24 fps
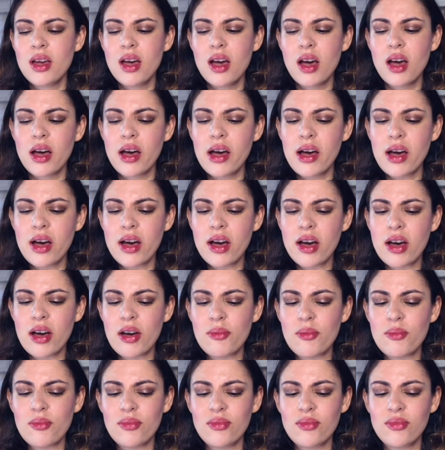
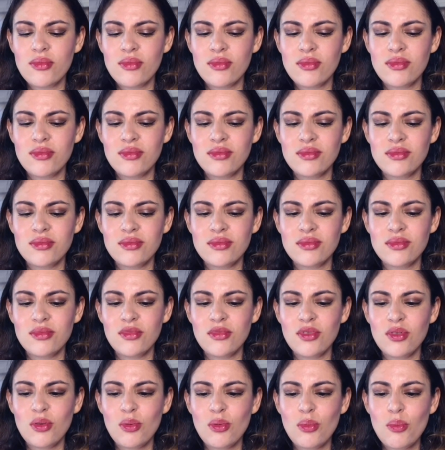Um,
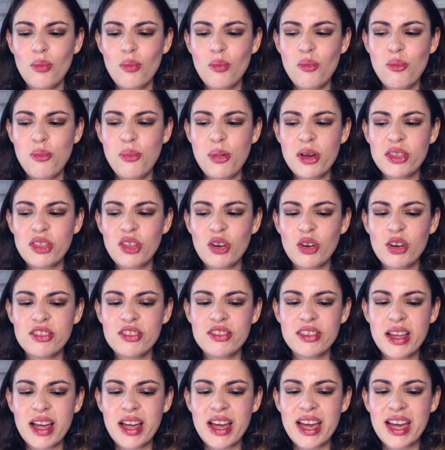but there's
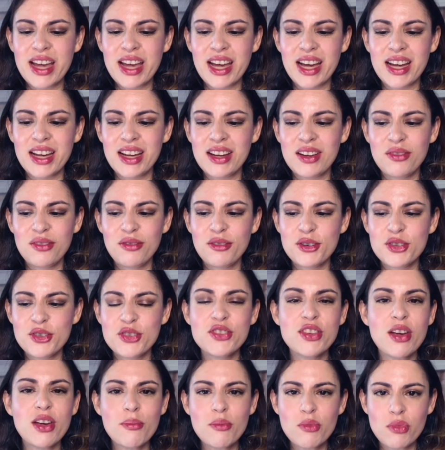like, for
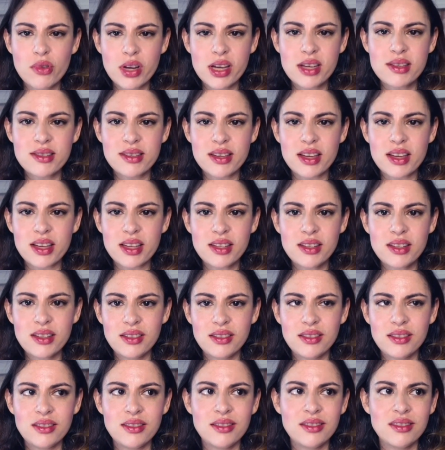some reason,
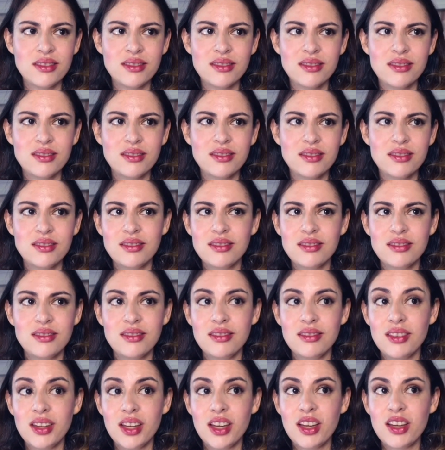
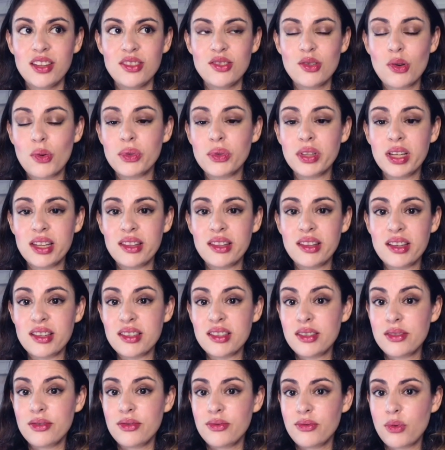it's only
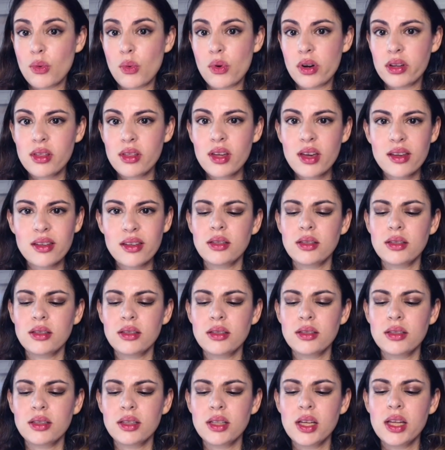these four things.
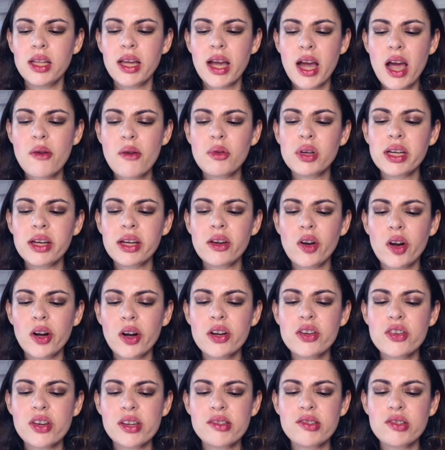And I would
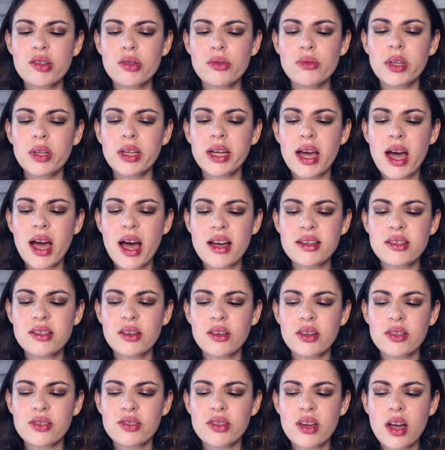encourage us to really ask
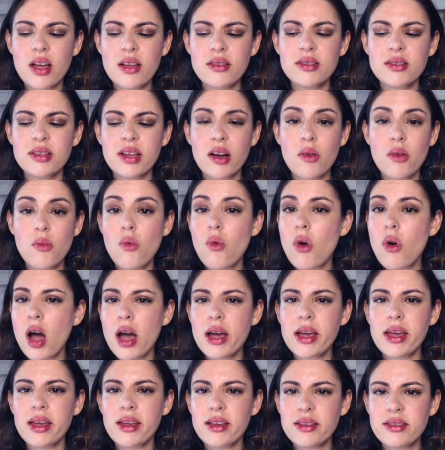ourselves, like,
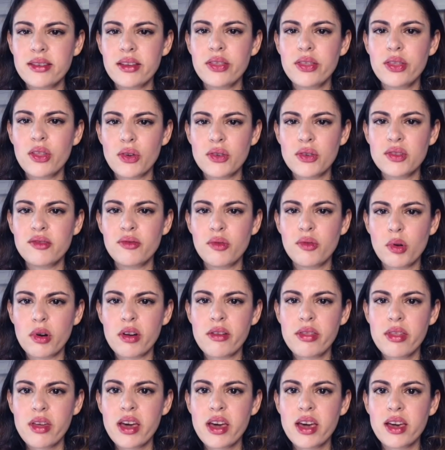why is it those four
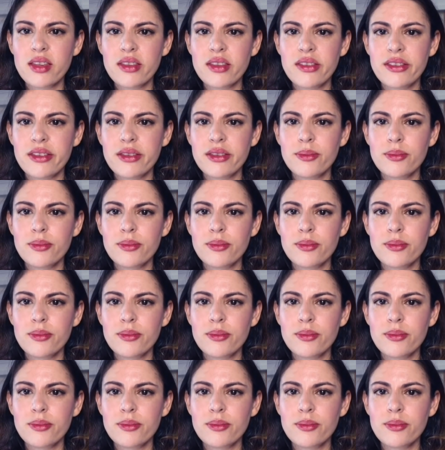things?